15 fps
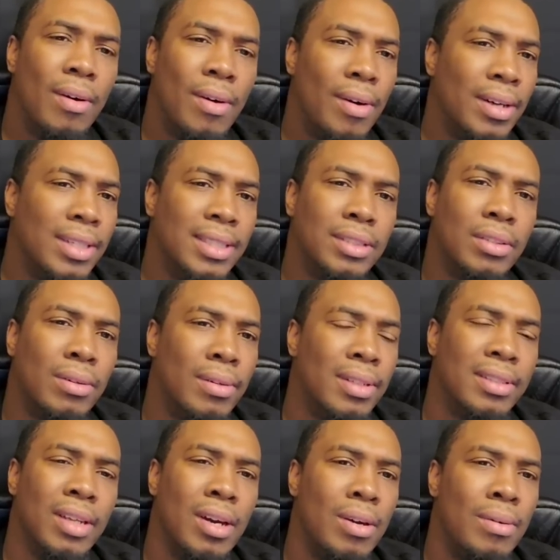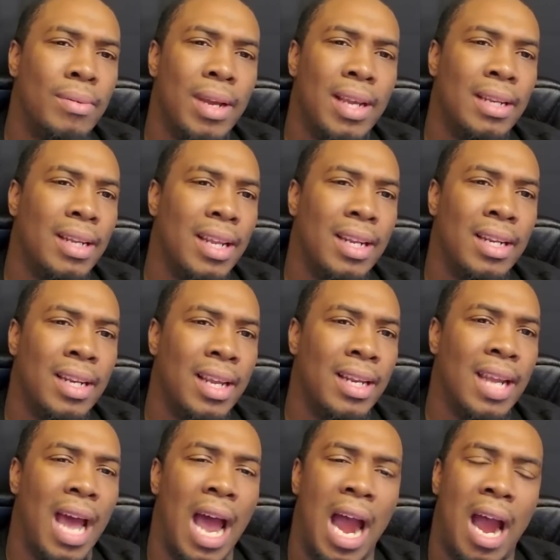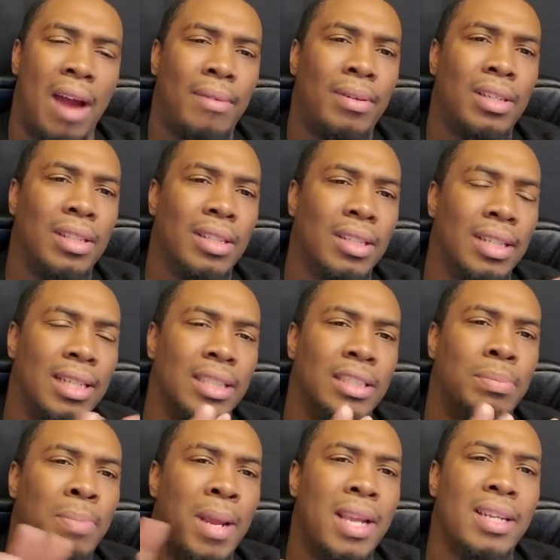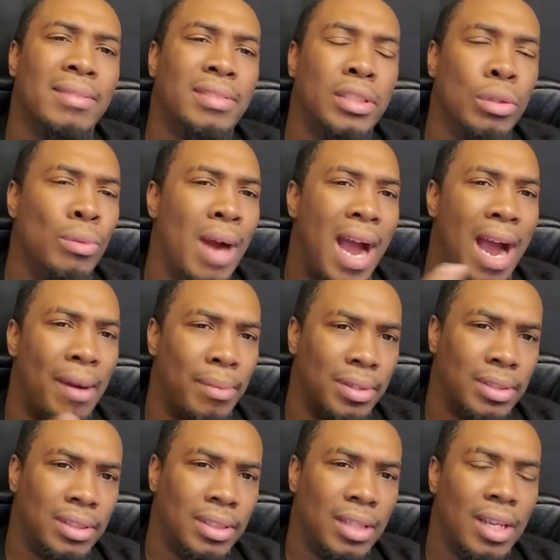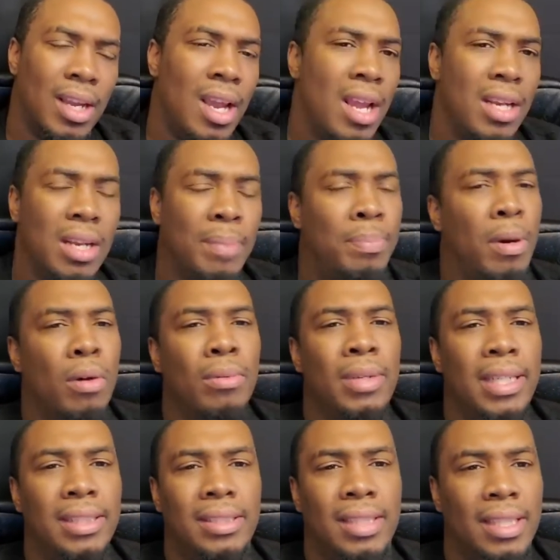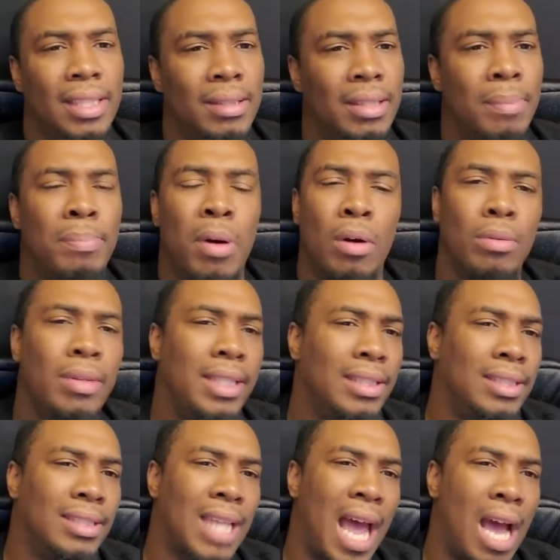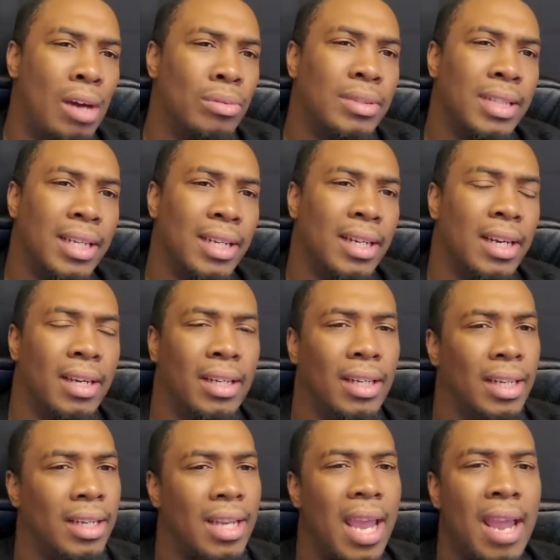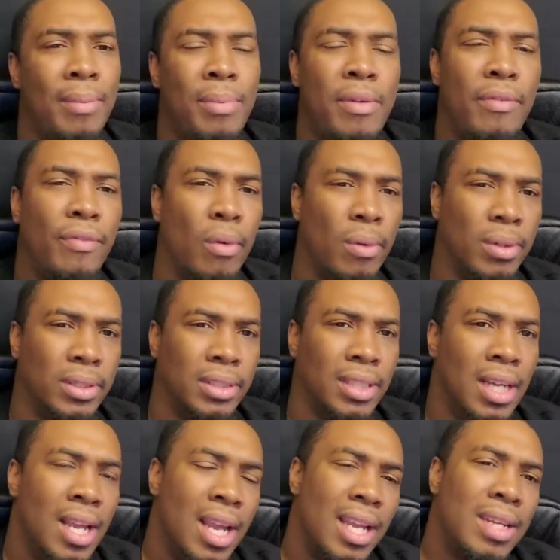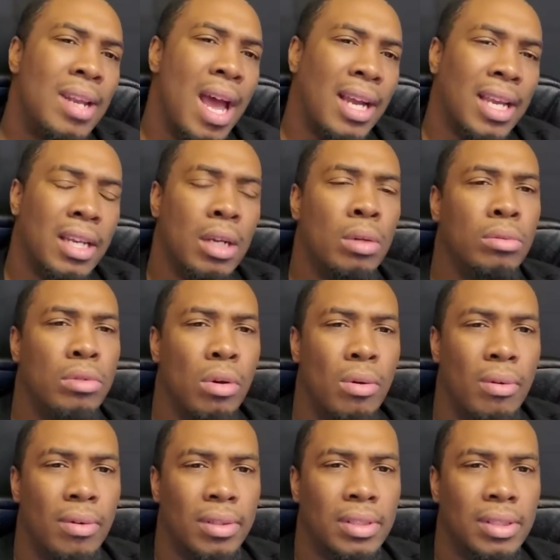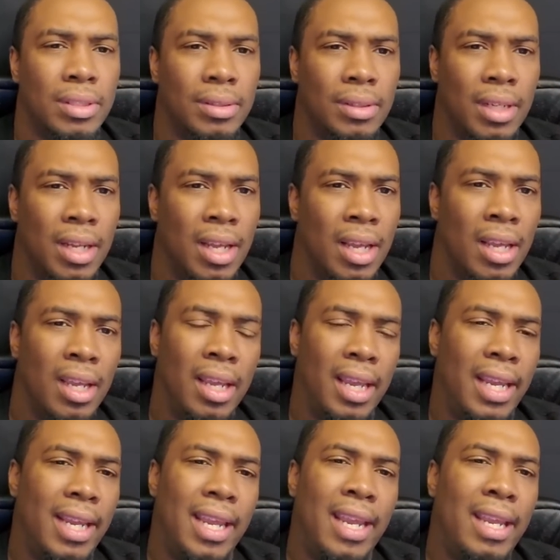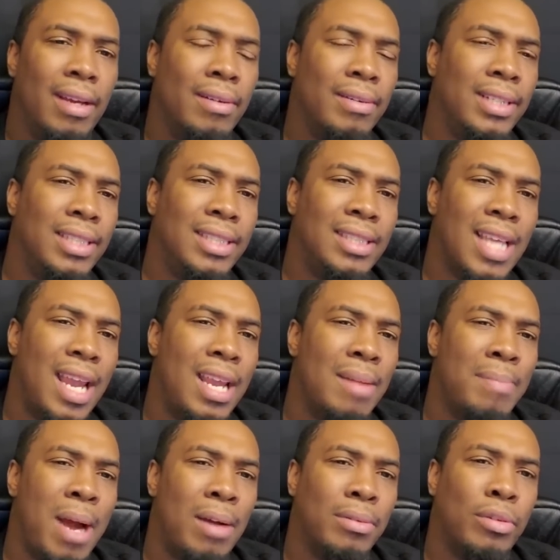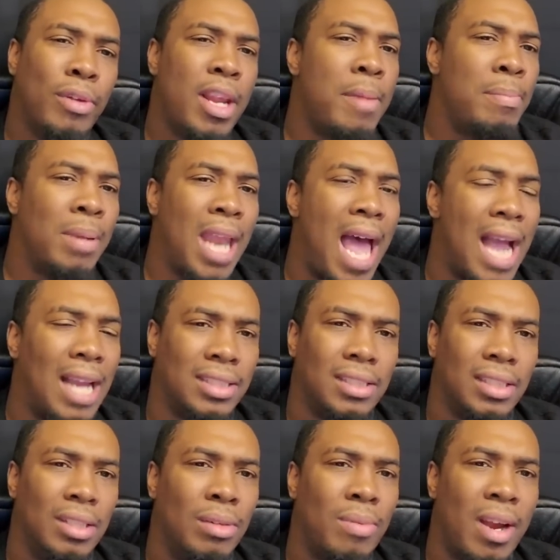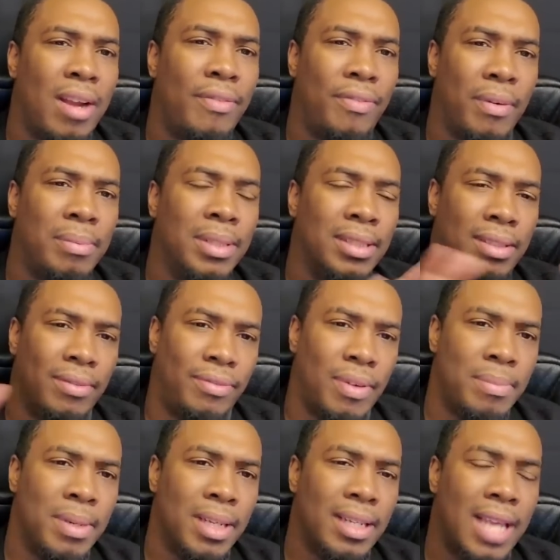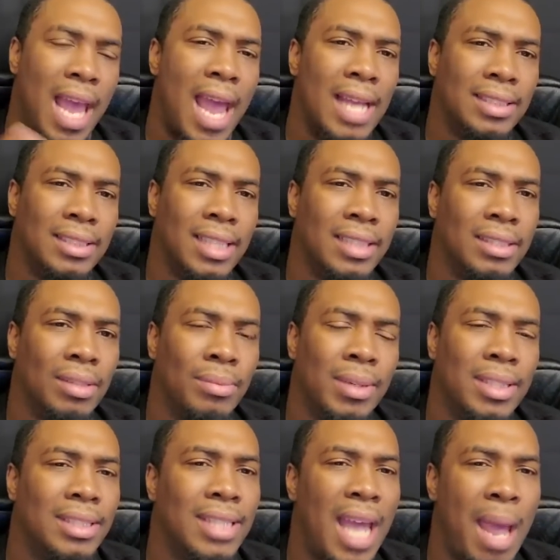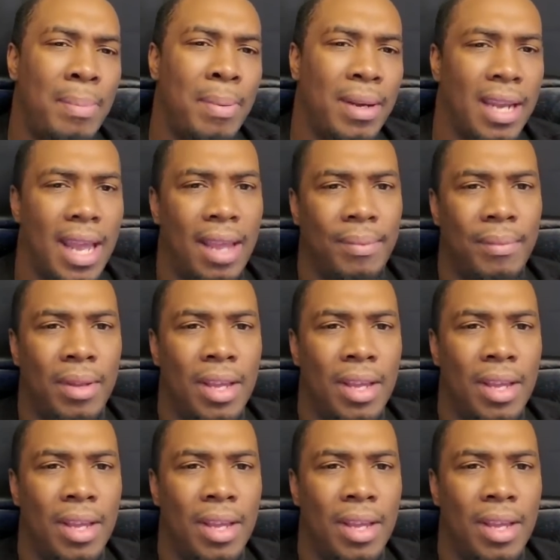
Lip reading: all this going on in a span of 2 hours. The police is out there in heavy force knocking on doors. He only stay about 3 blocks away from the gas station where this happened at.